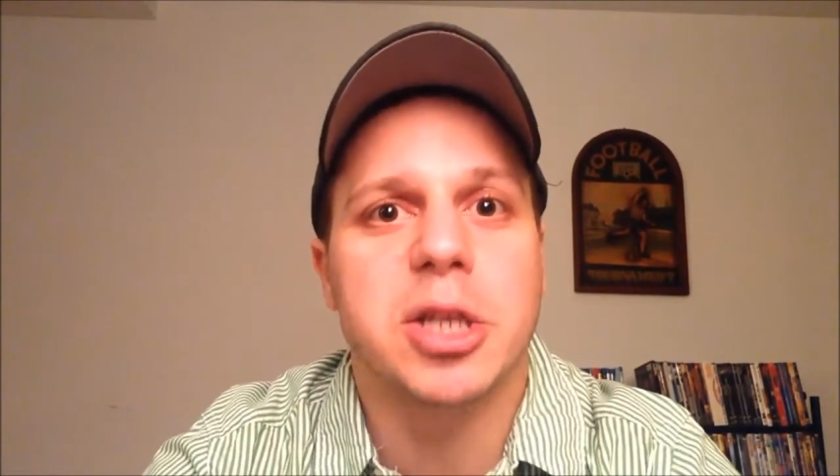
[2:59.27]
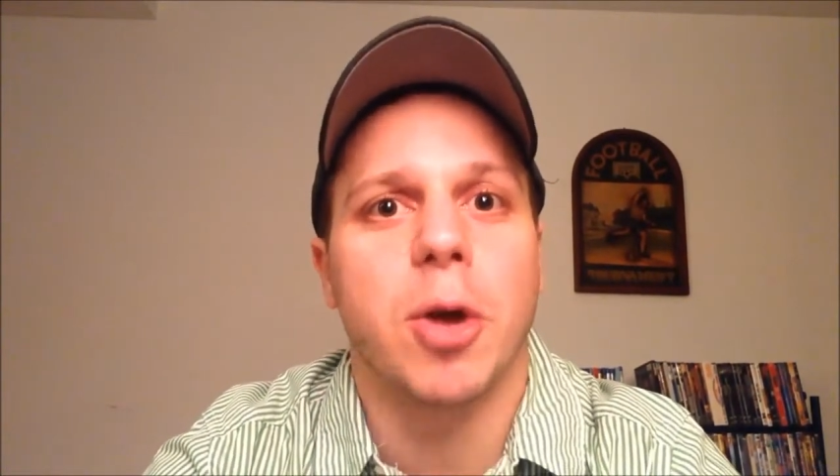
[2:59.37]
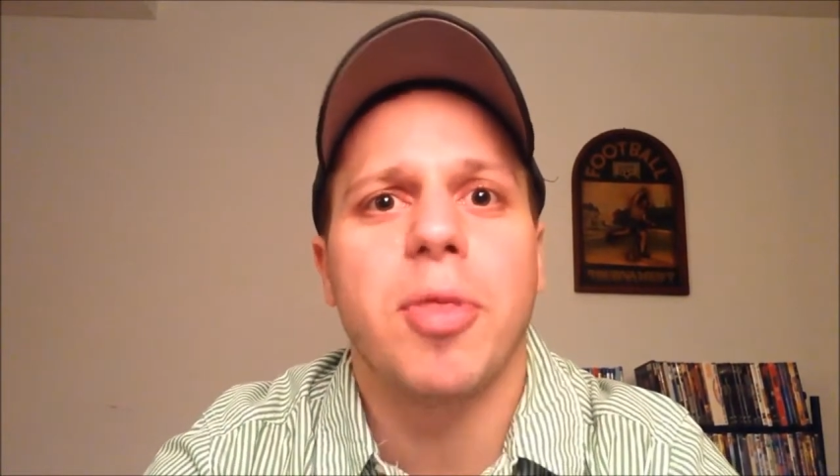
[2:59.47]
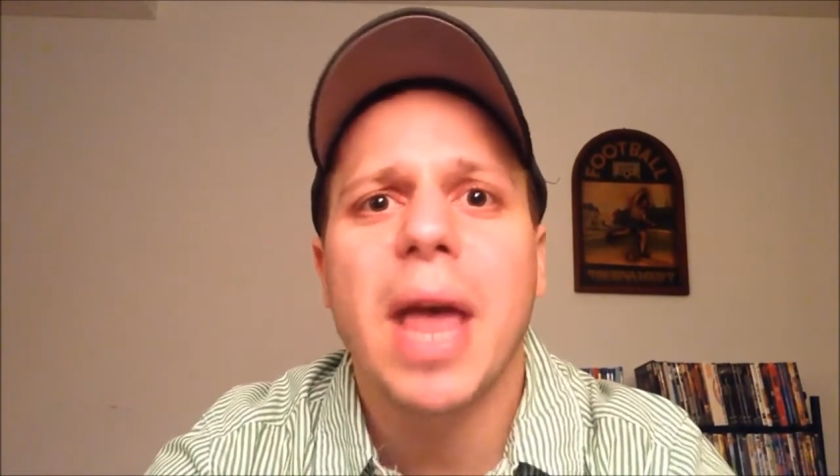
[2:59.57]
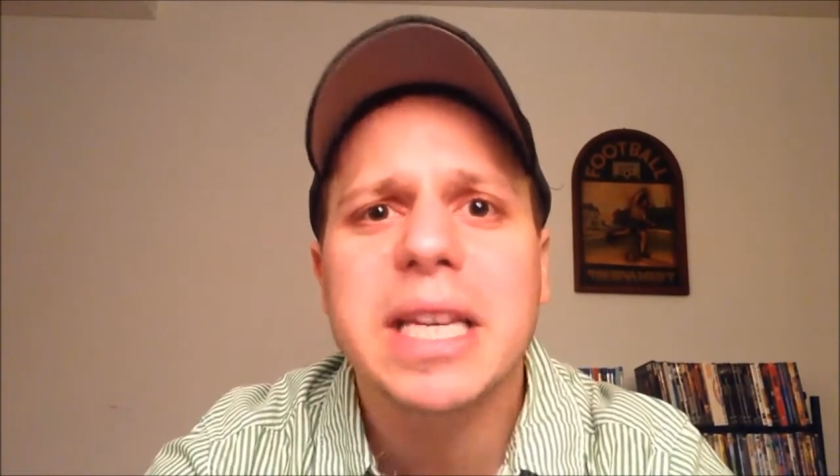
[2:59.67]
So
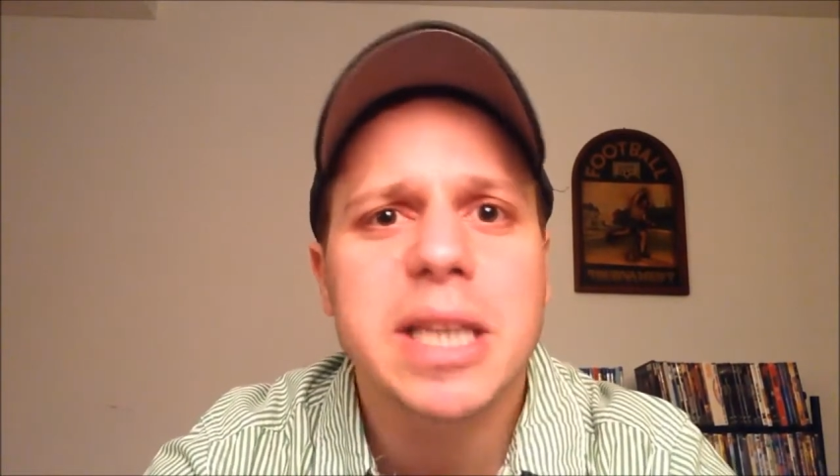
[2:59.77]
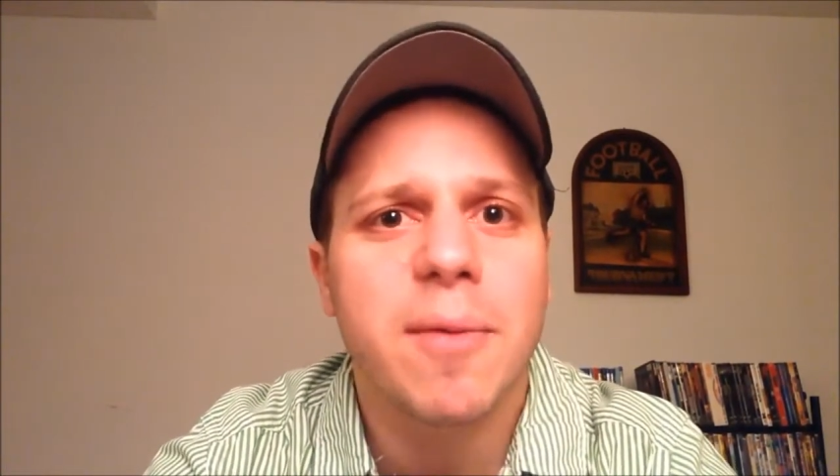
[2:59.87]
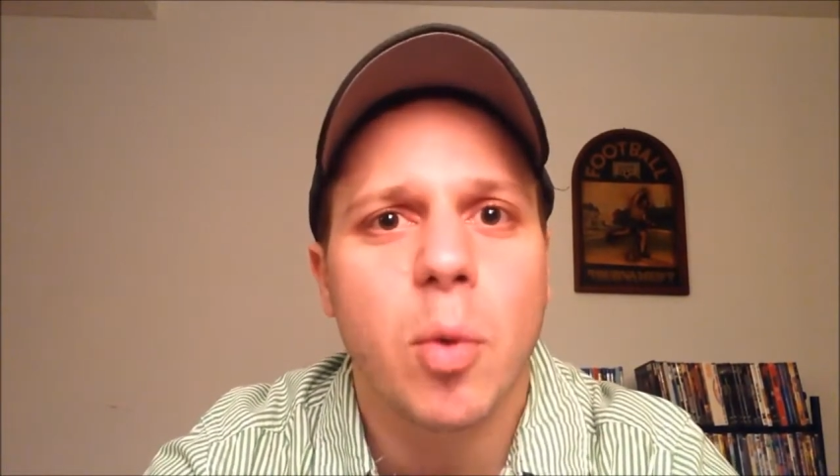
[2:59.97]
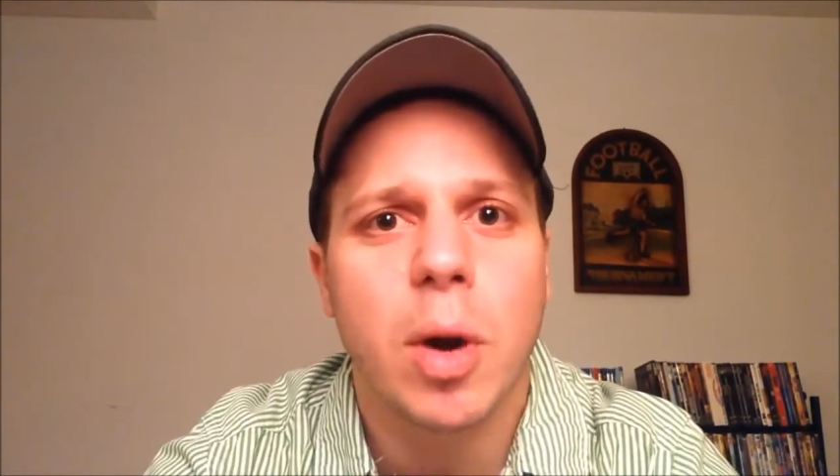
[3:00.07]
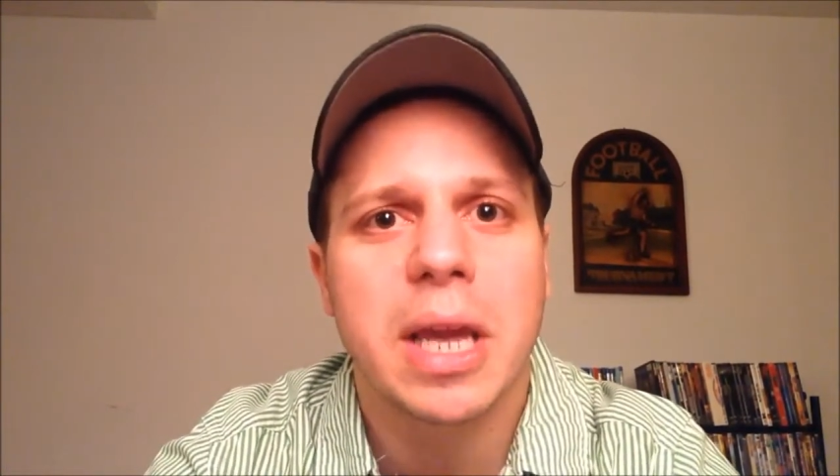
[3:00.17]
thanks
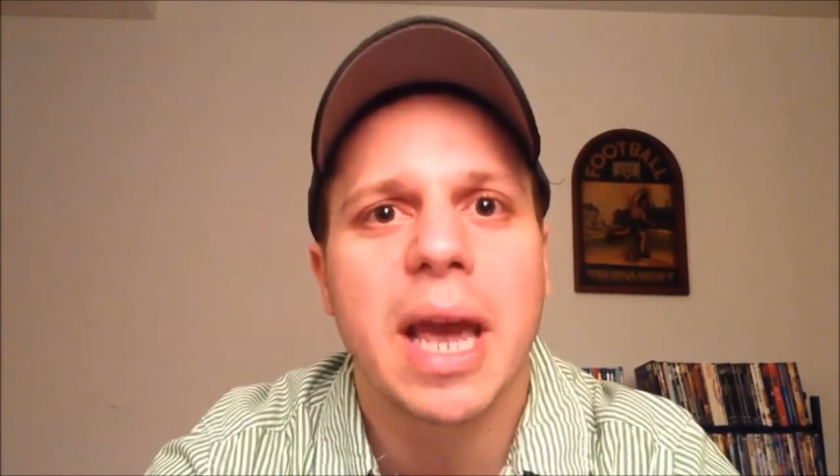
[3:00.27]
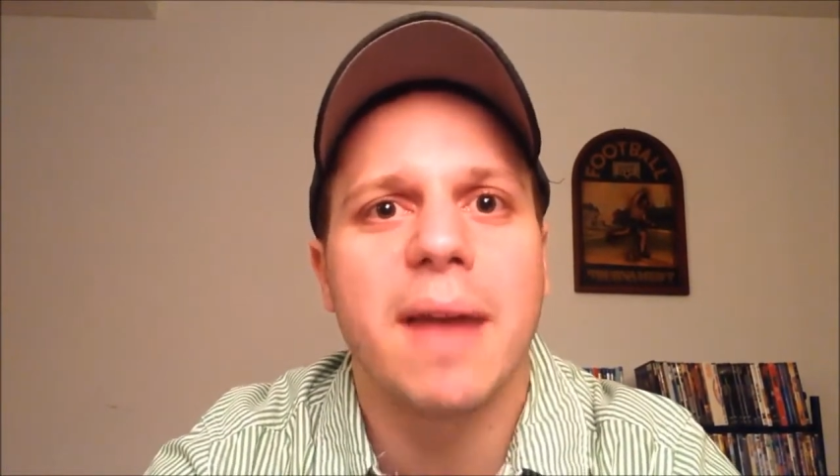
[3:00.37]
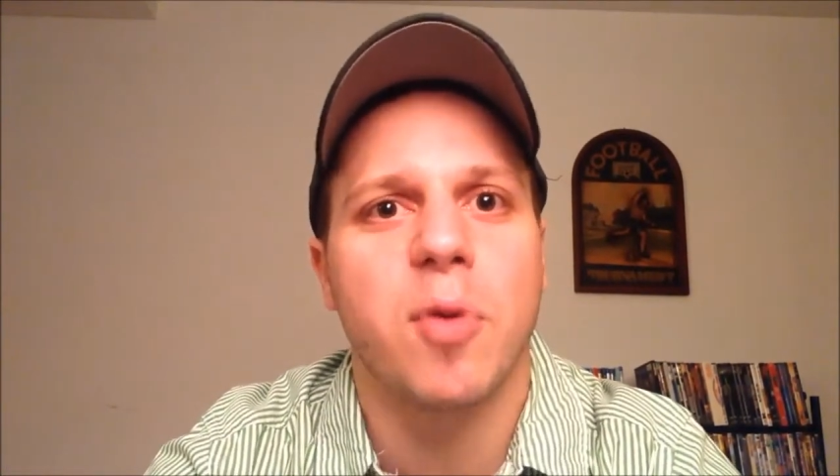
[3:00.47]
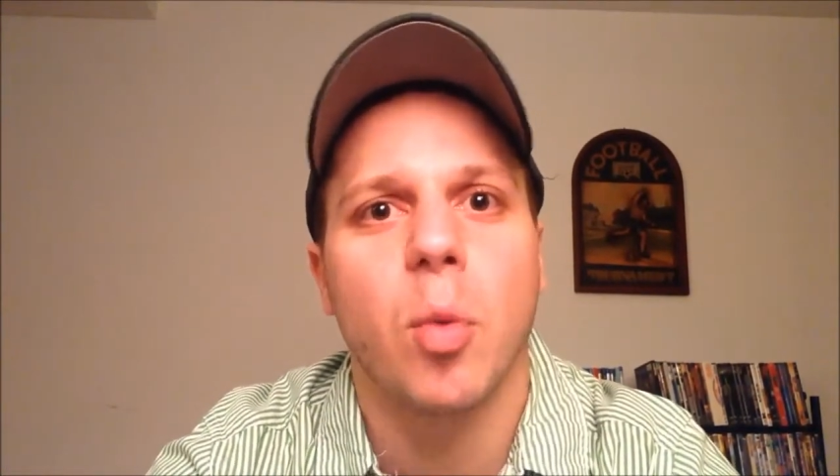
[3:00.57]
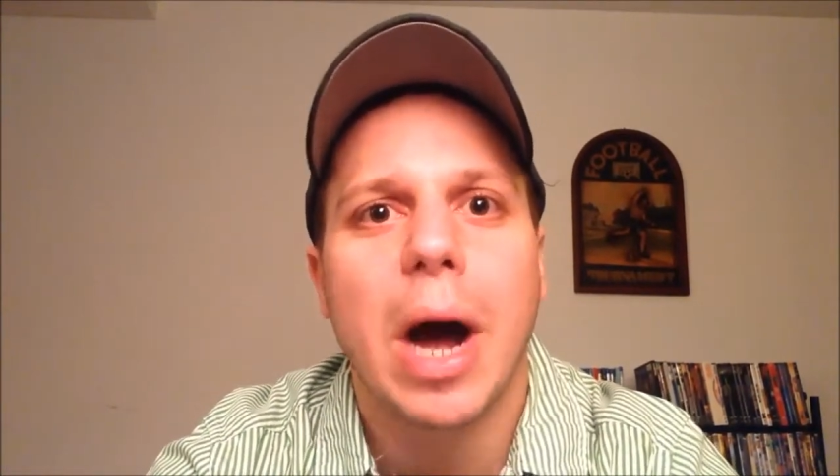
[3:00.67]
everyone
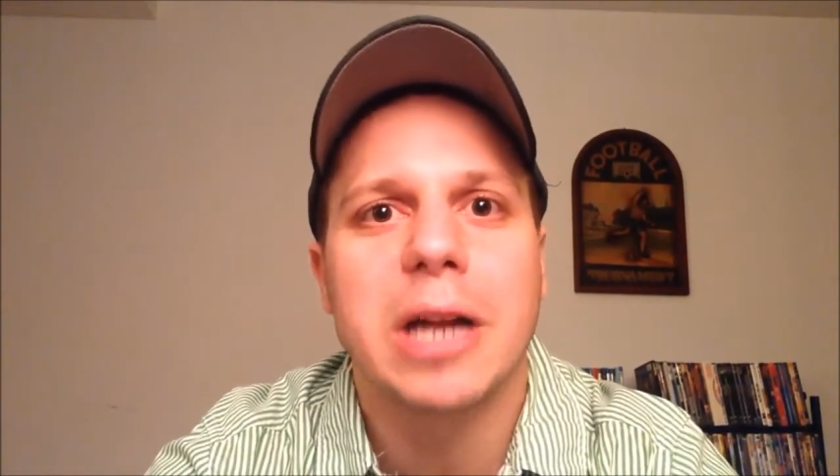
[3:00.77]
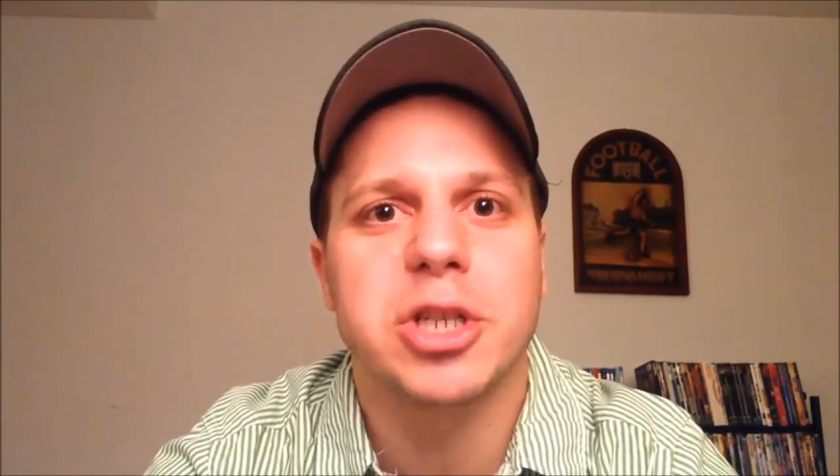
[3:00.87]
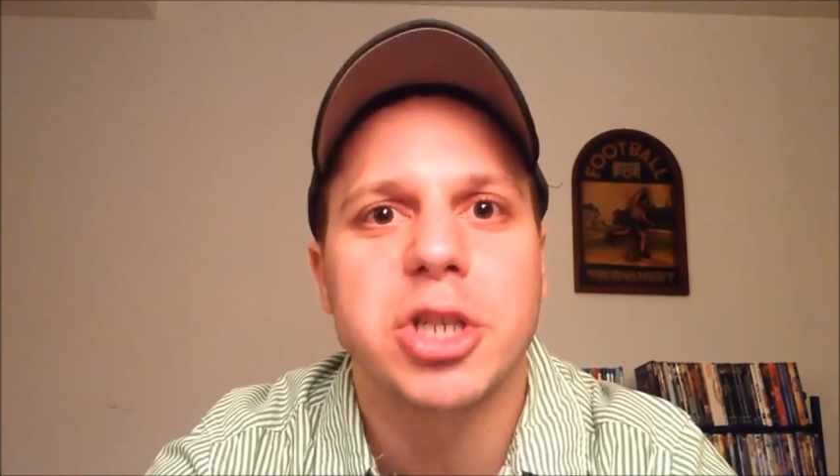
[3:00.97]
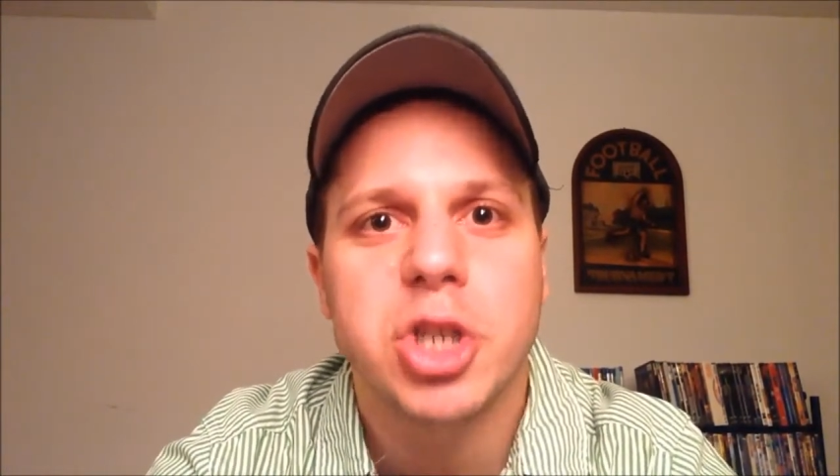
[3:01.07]
again for watching